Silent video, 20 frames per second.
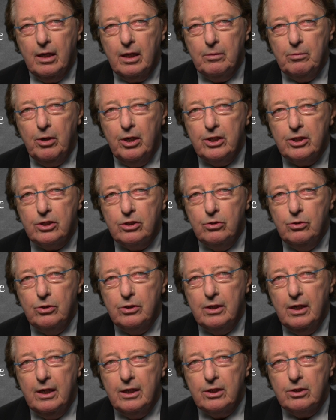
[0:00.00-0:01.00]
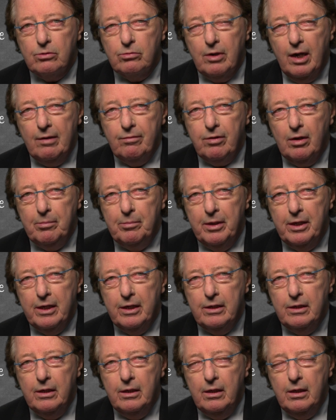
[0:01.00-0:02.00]
otherwise known as
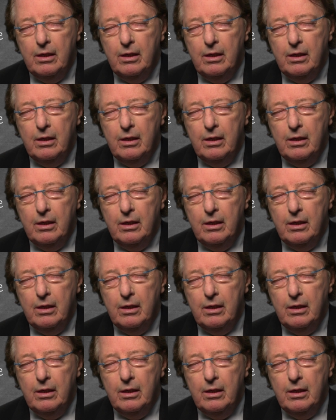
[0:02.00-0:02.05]
Revlimid,